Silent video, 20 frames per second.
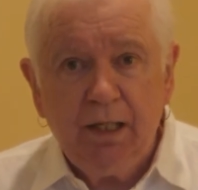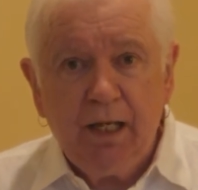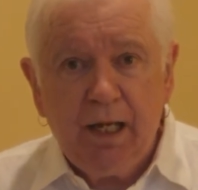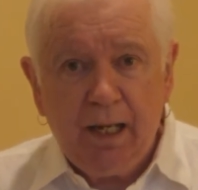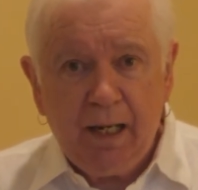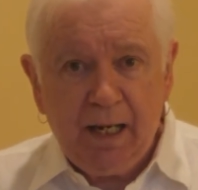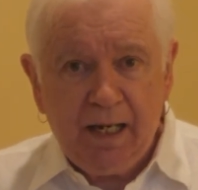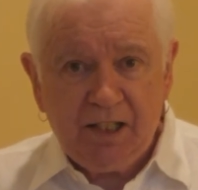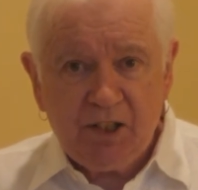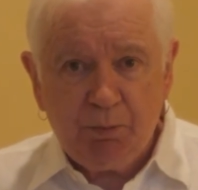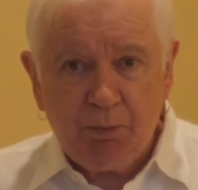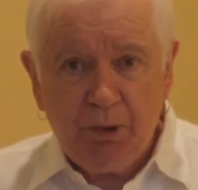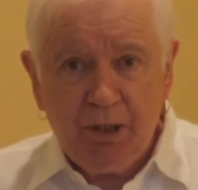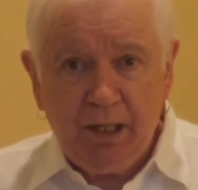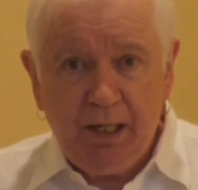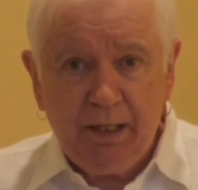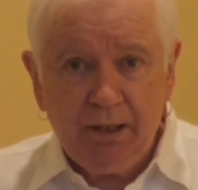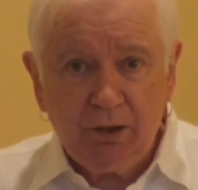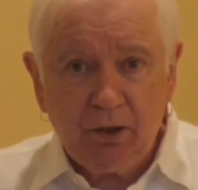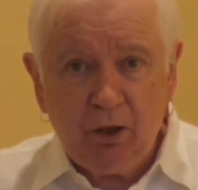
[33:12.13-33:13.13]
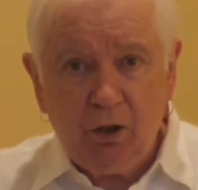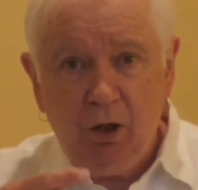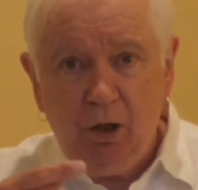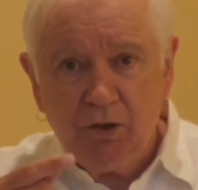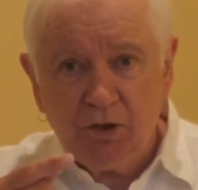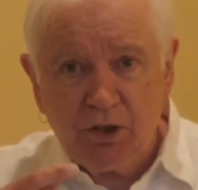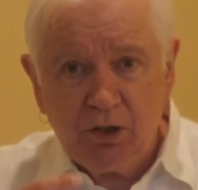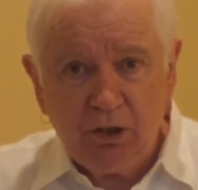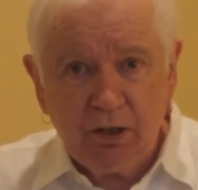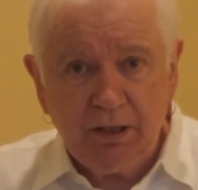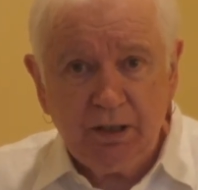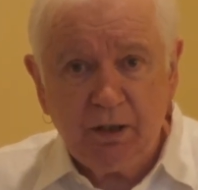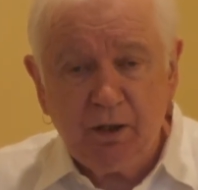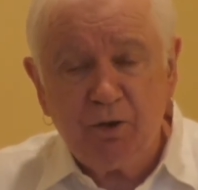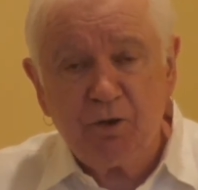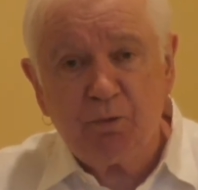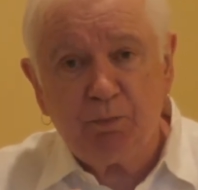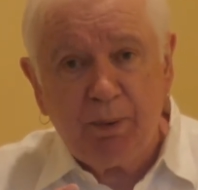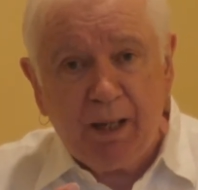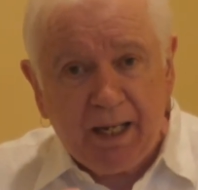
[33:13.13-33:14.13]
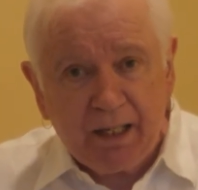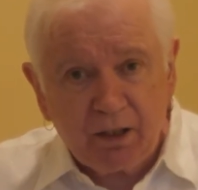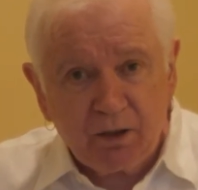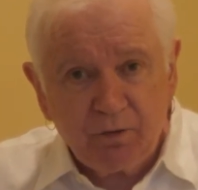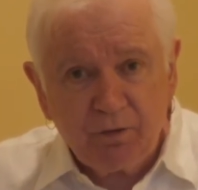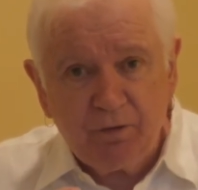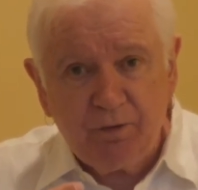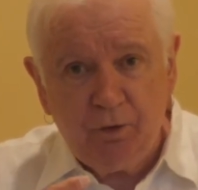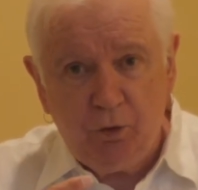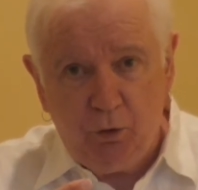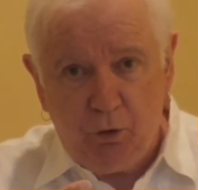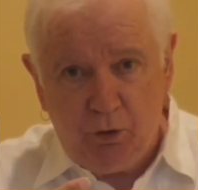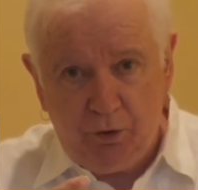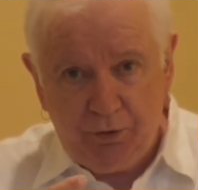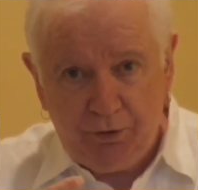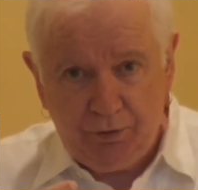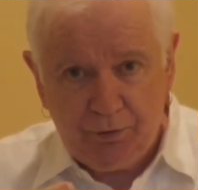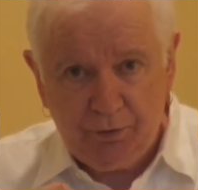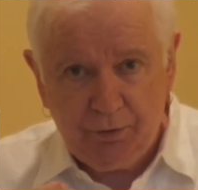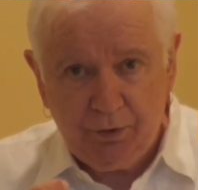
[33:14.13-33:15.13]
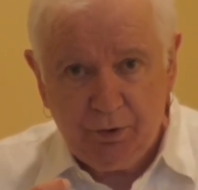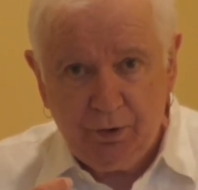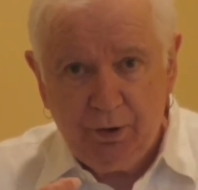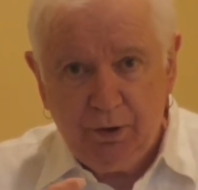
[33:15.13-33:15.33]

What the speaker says: an SPN constantly goes back and forth